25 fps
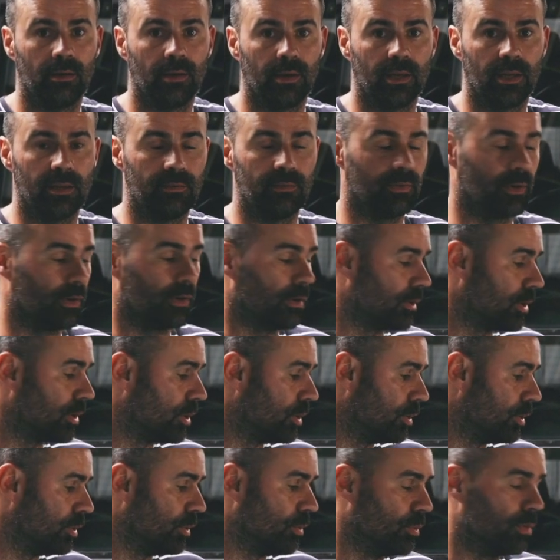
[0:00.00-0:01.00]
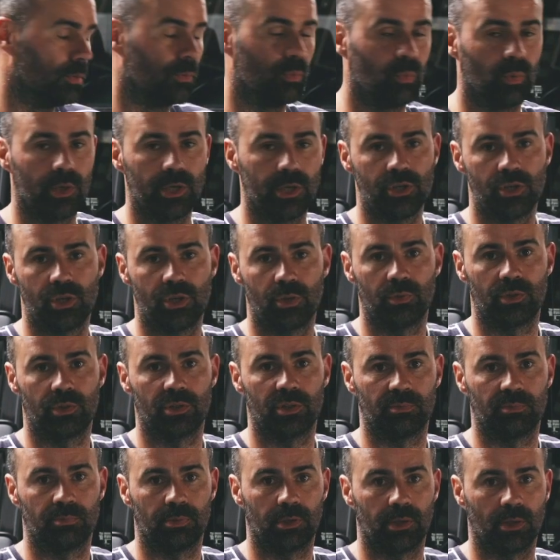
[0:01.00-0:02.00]
Evo Q winch, which
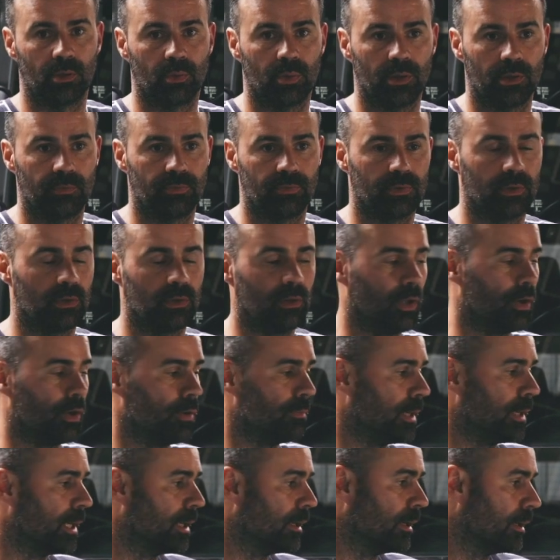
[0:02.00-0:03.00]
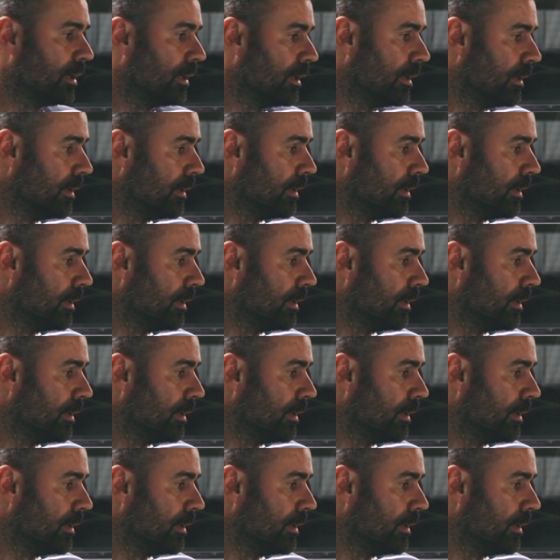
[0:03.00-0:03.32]
is pretty quick for a low mount.